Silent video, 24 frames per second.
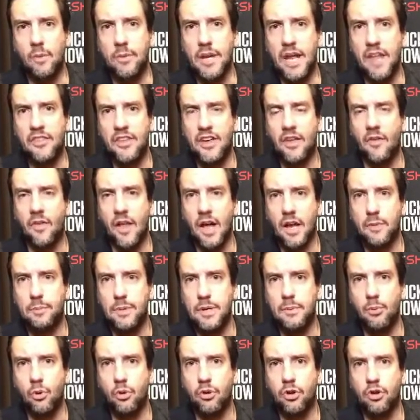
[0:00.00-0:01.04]
I mean, I think a lot of
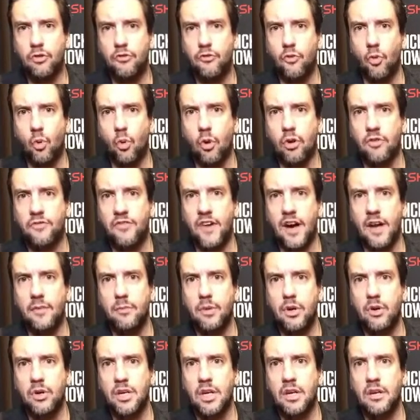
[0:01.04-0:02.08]
people could afford five
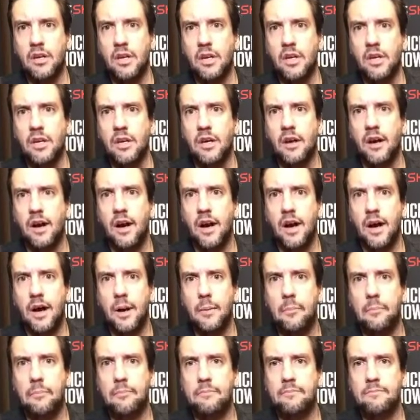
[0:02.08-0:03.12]
million.
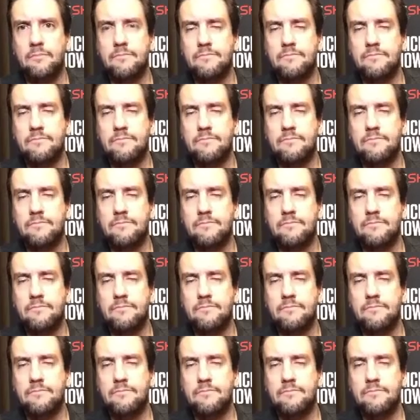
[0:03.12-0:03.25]
Um,